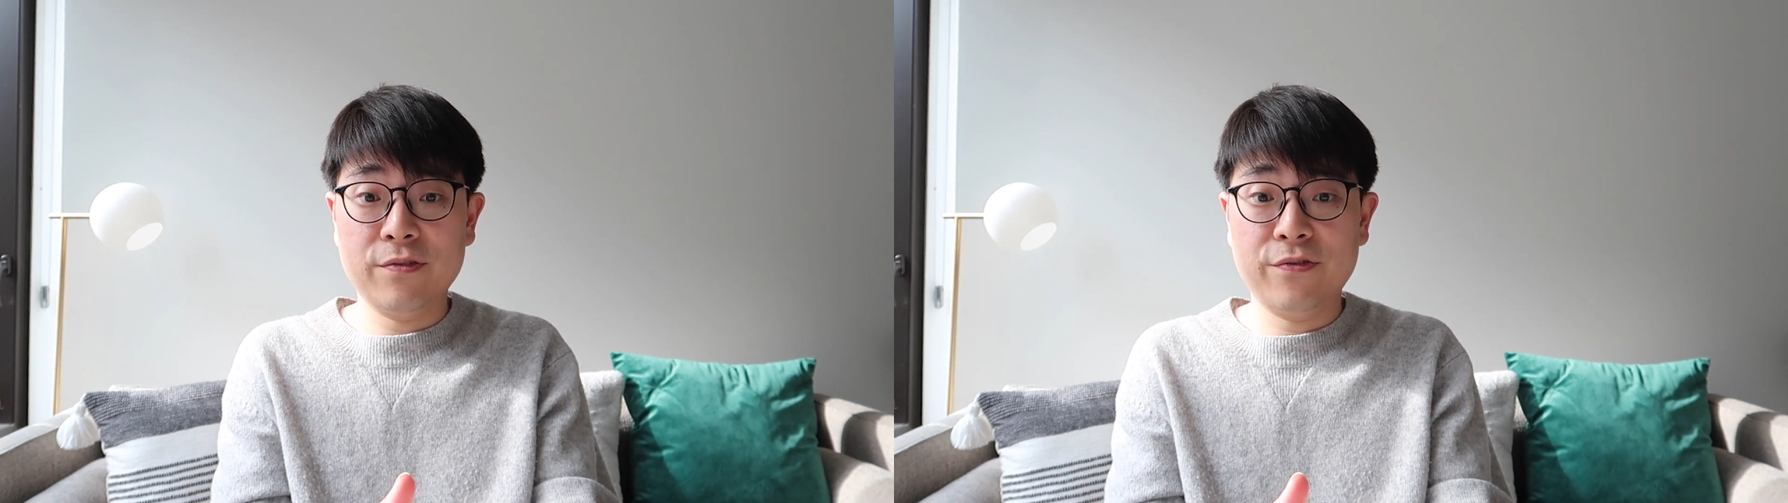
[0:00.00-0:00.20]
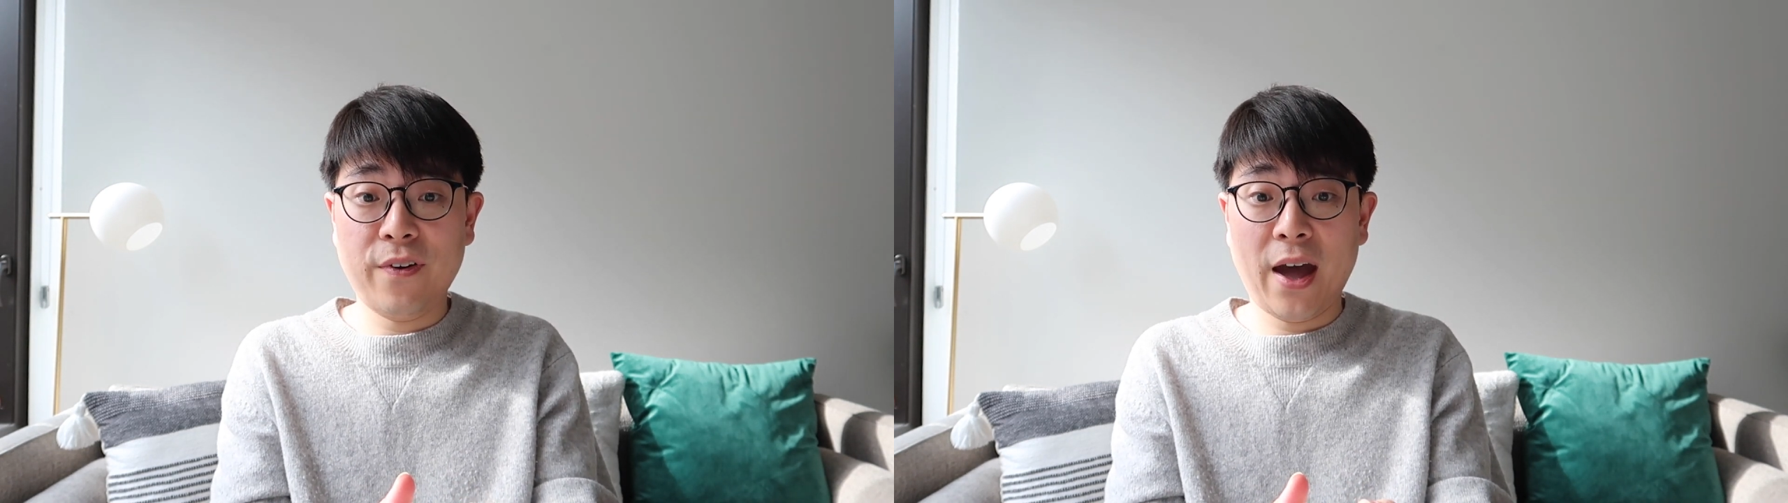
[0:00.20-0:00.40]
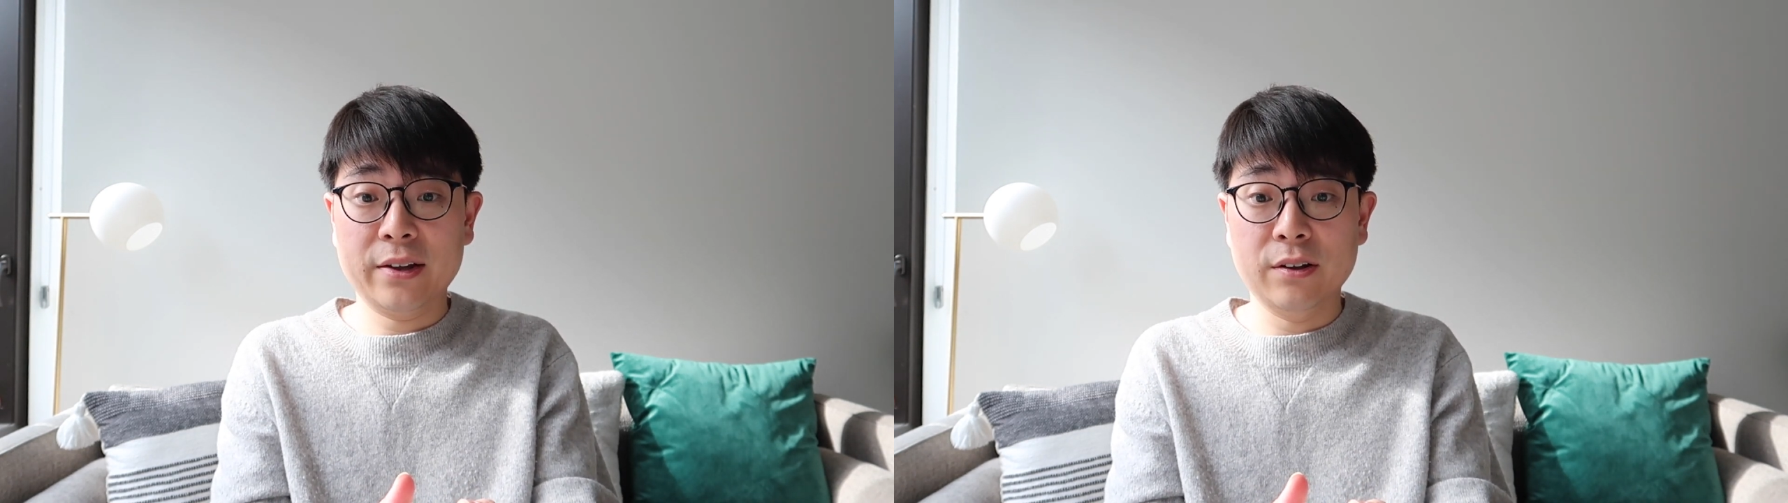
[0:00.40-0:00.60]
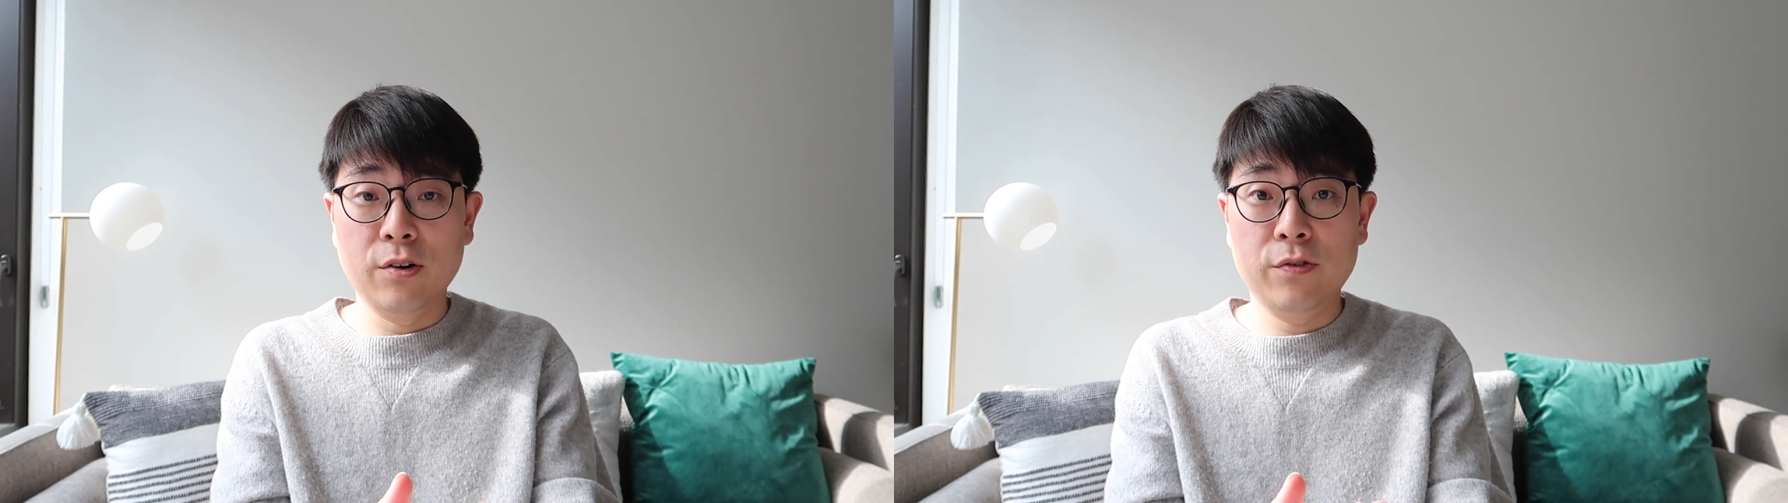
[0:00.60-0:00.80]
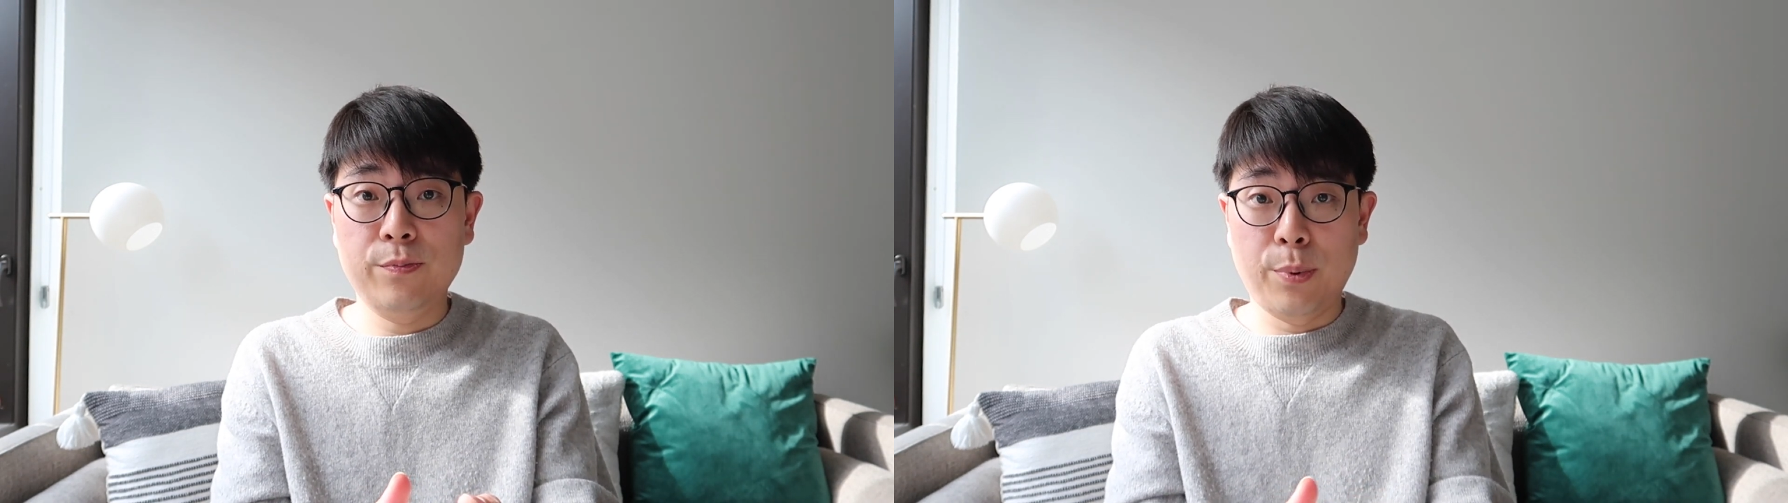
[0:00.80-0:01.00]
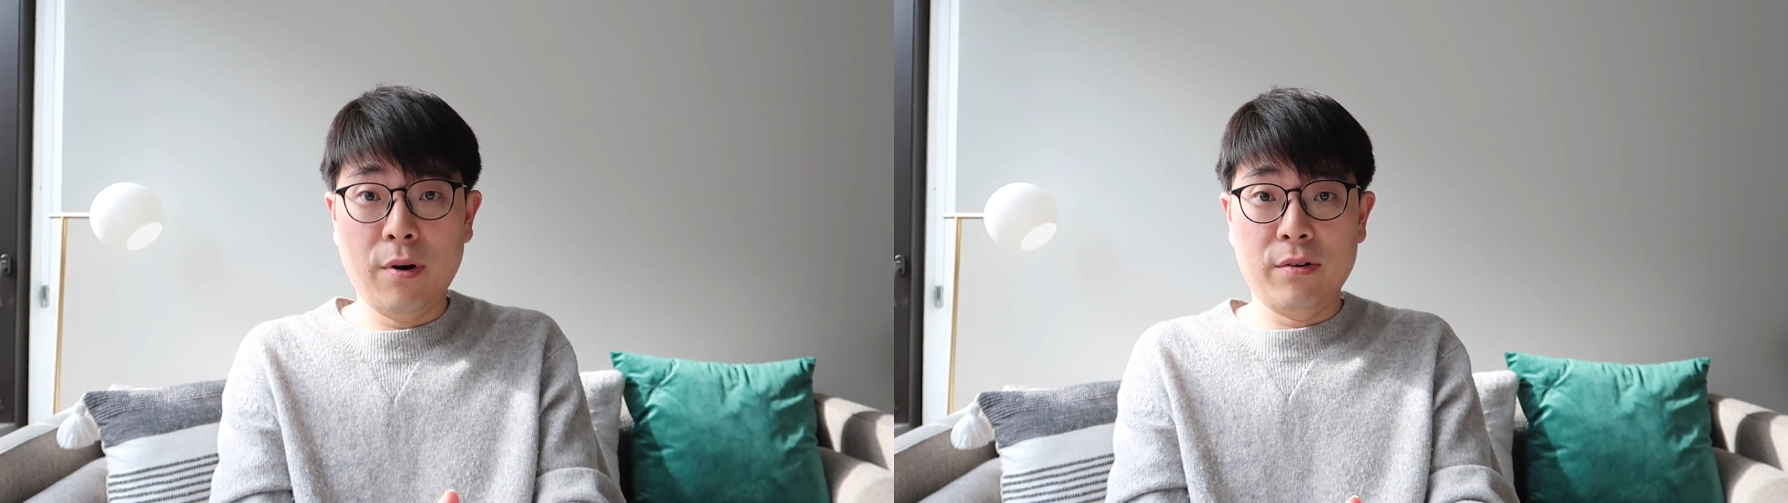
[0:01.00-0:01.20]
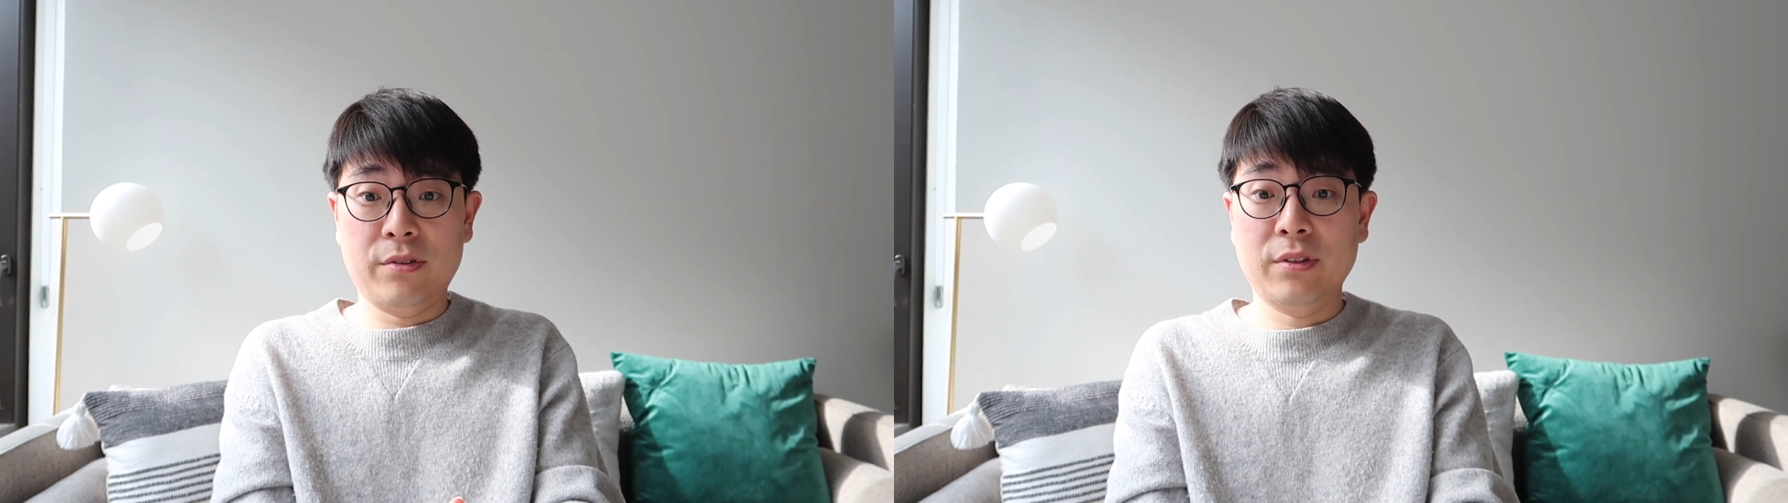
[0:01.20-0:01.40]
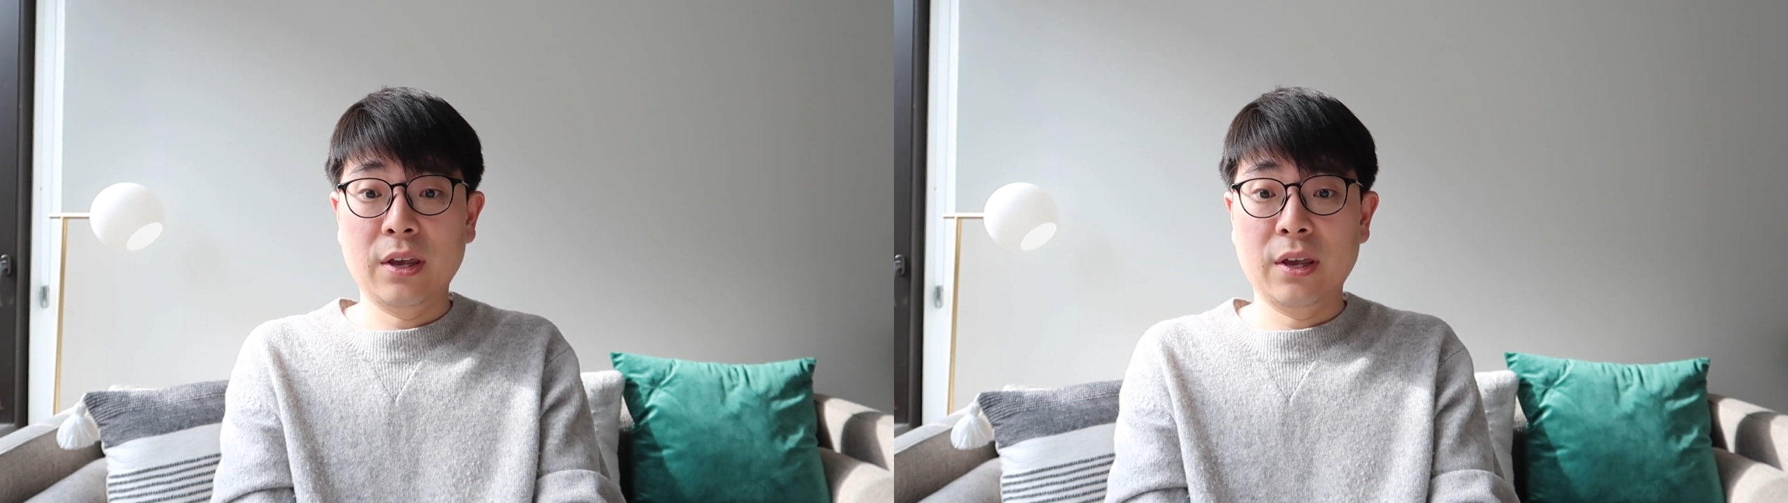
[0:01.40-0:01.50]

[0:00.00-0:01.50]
fact of birth,